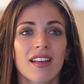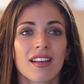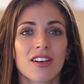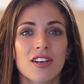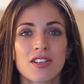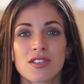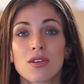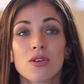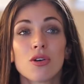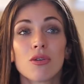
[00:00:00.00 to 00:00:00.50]
You
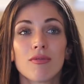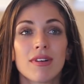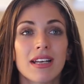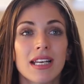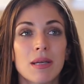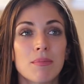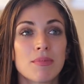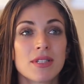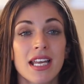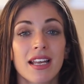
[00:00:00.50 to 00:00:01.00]
know, so not
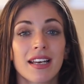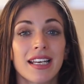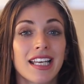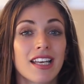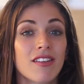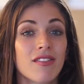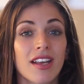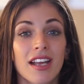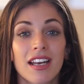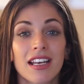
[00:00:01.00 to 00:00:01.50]
really particularly
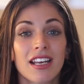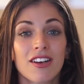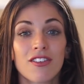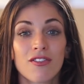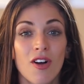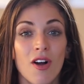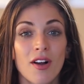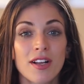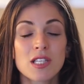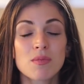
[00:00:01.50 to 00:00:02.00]
giving any
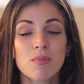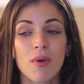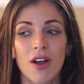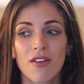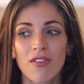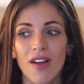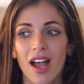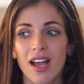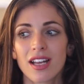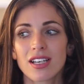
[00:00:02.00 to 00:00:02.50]
advice, but
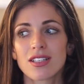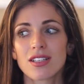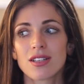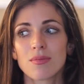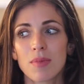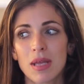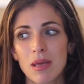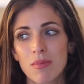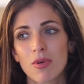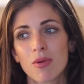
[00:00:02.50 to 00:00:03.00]
I've had
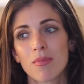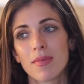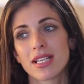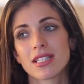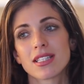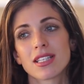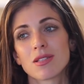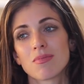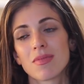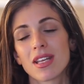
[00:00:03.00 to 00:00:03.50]
people
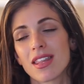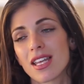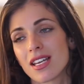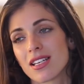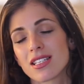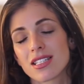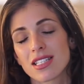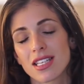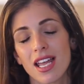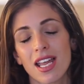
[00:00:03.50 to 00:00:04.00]
message me
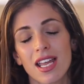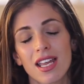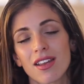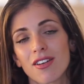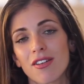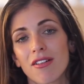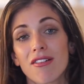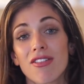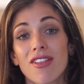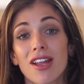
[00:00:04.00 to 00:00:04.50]
then to say, you
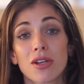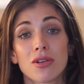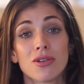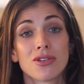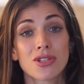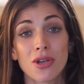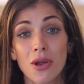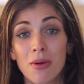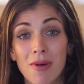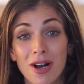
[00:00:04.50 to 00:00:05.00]
know, thank you
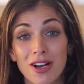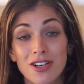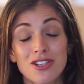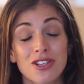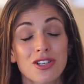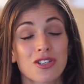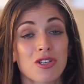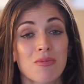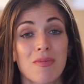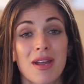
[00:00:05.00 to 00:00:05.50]
so much
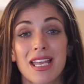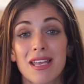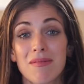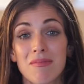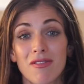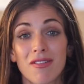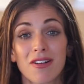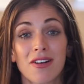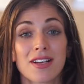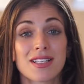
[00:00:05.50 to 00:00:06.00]
because you're making
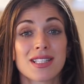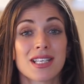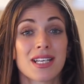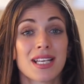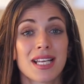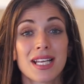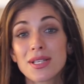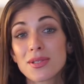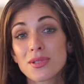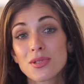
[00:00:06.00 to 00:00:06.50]
me realise that
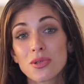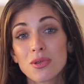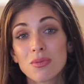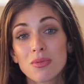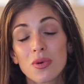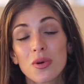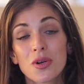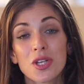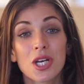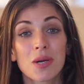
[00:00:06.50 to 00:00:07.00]
it is
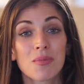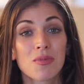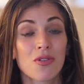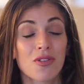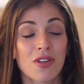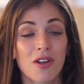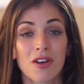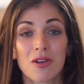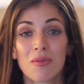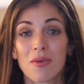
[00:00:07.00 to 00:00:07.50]
normal and I'm not
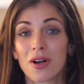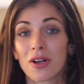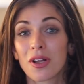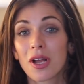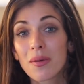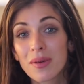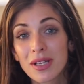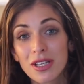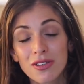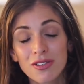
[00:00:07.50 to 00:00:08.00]
the only one
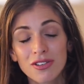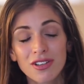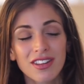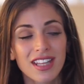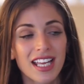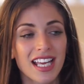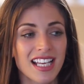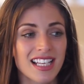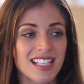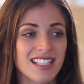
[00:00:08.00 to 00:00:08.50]
going through
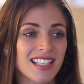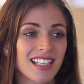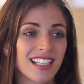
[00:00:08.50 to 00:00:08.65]
this.